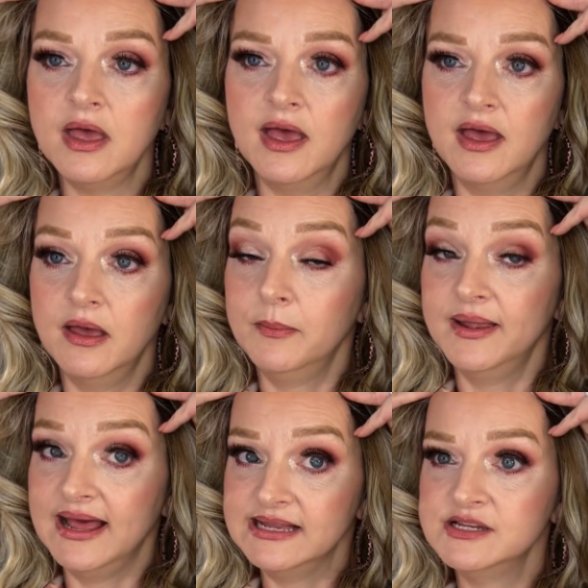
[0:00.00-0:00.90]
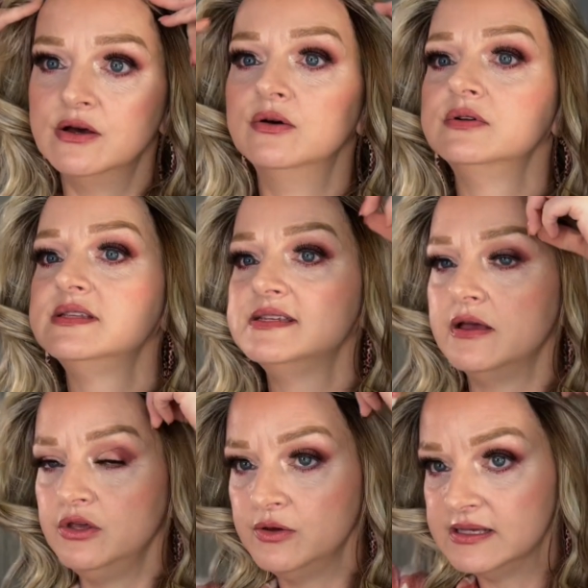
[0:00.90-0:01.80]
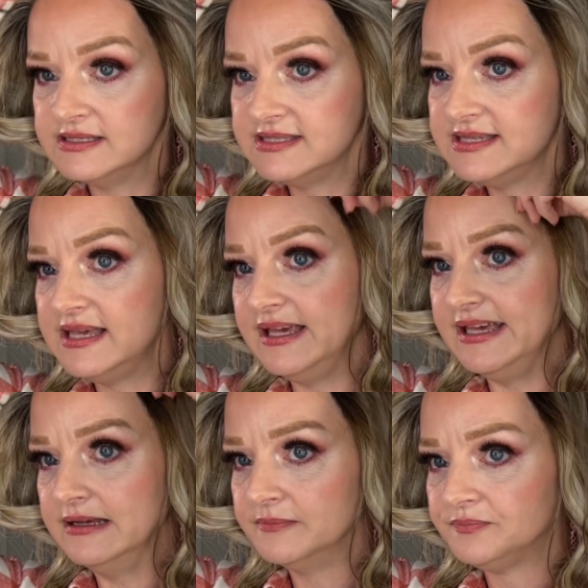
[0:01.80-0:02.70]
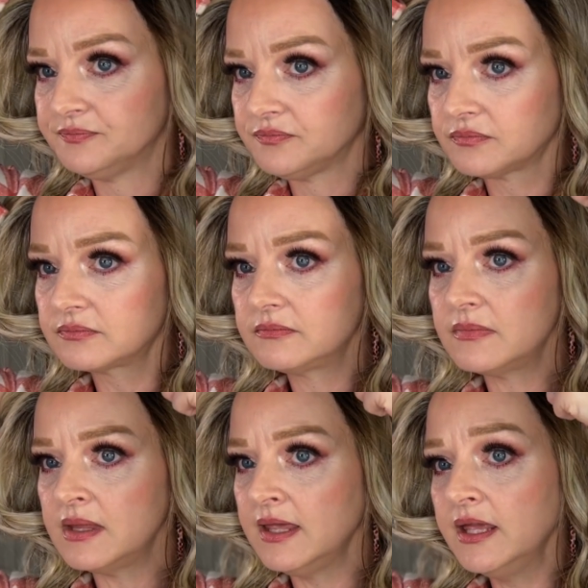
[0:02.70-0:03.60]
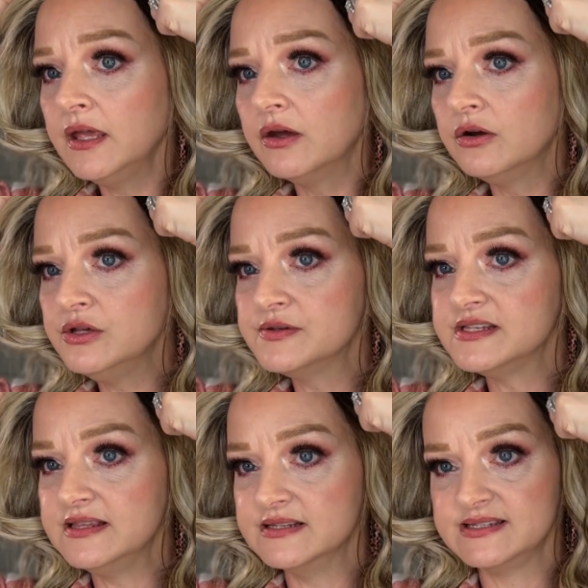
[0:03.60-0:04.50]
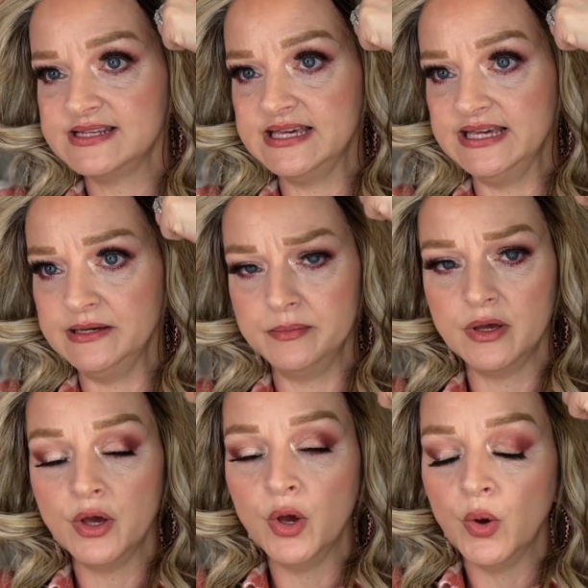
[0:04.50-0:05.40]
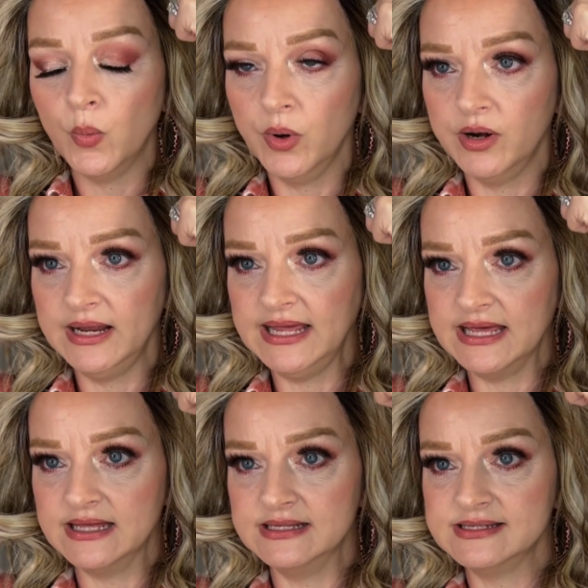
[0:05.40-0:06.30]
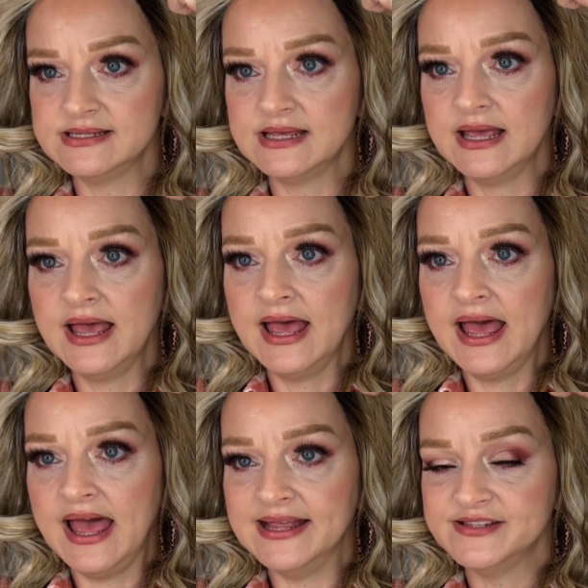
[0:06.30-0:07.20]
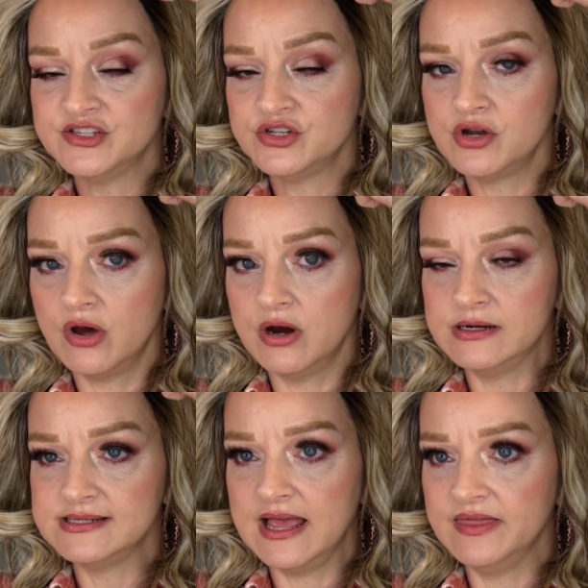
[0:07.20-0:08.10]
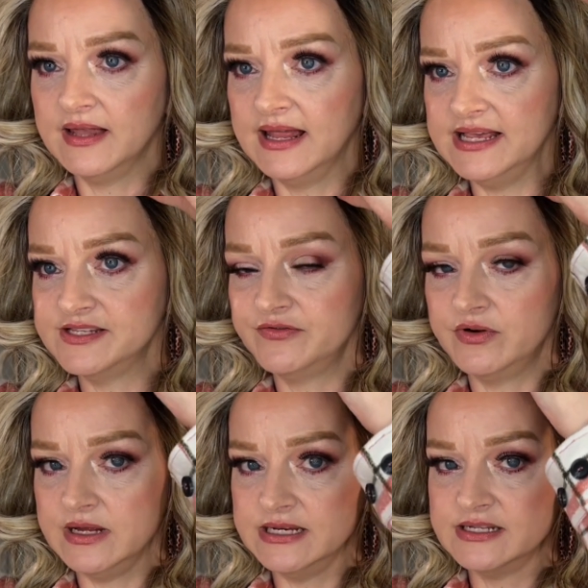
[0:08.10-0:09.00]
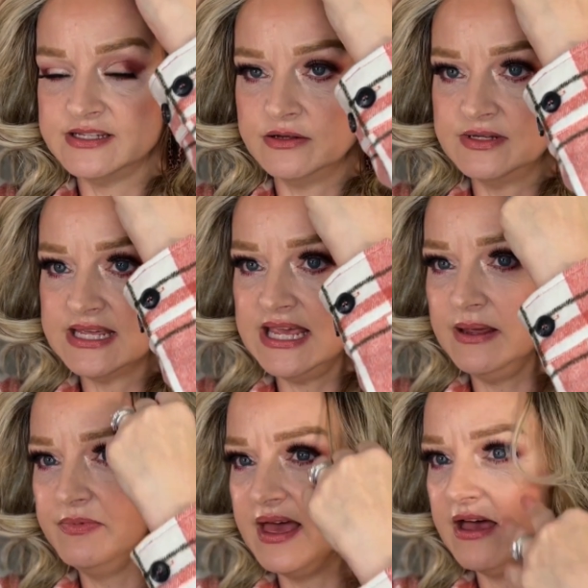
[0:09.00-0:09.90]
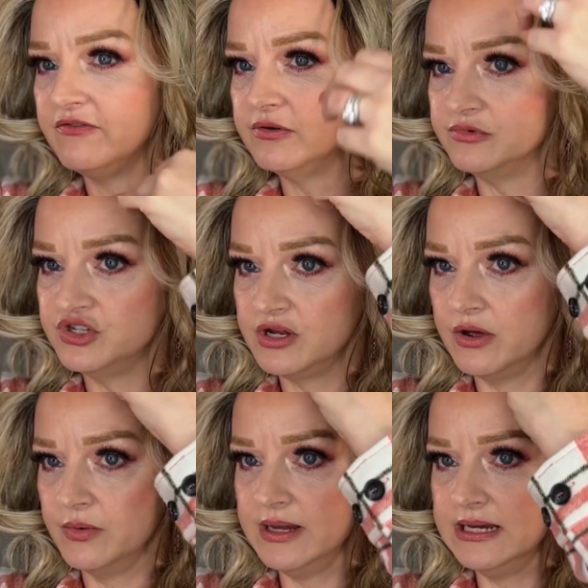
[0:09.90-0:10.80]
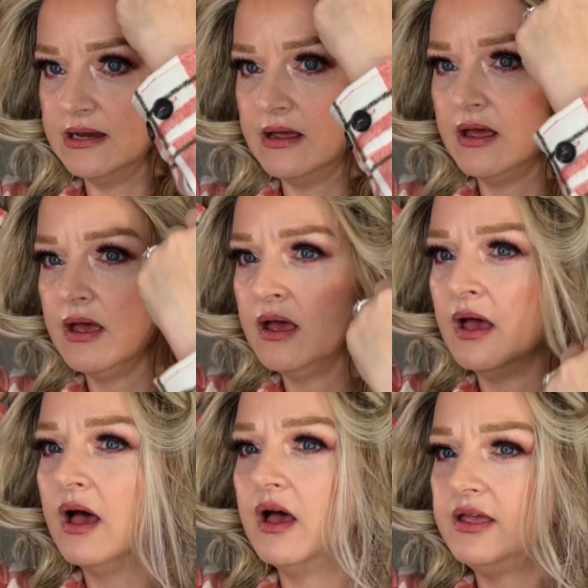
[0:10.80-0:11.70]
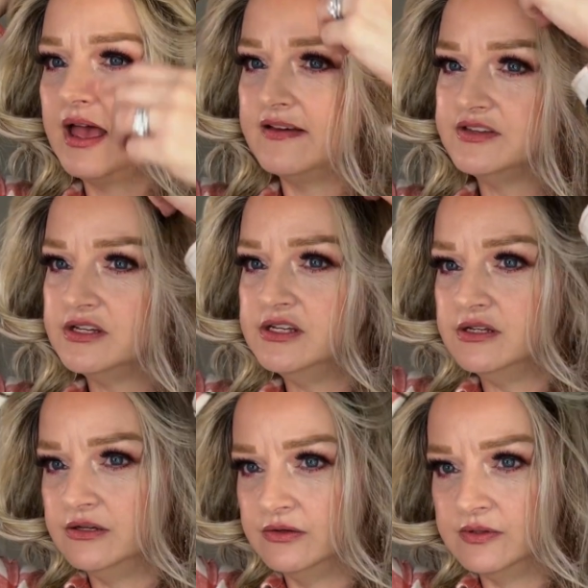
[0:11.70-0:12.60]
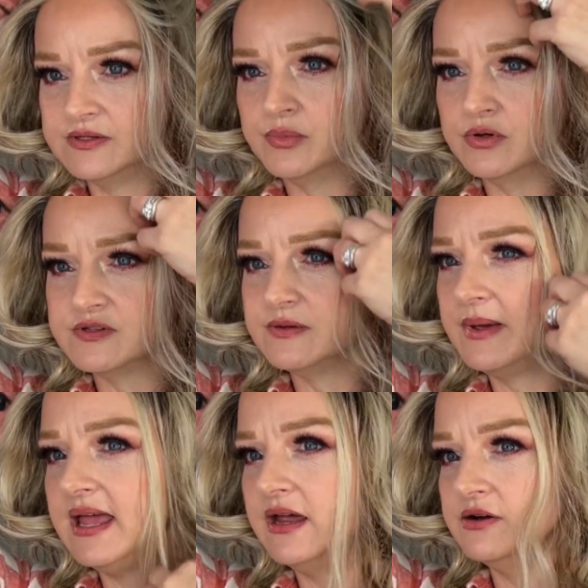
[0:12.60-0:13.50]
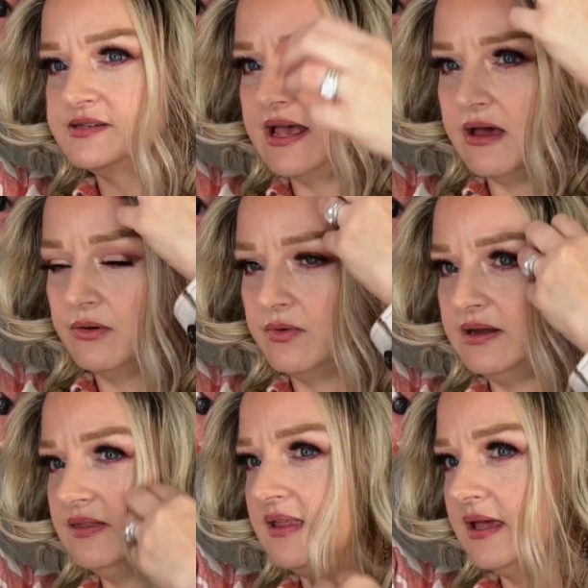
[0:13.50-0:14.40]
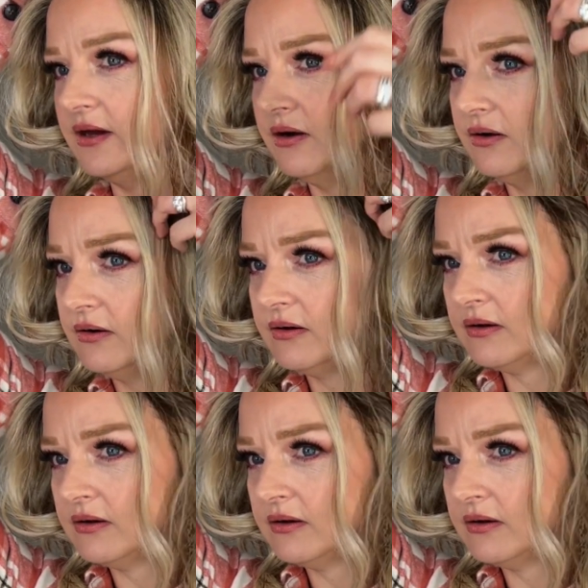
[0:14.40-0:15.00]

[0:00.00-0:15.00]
but I don't. So you can see here, you see the seam where it ends and starts at the lace front. So to keep that from showing, all you have to do is pull some hairs out right there,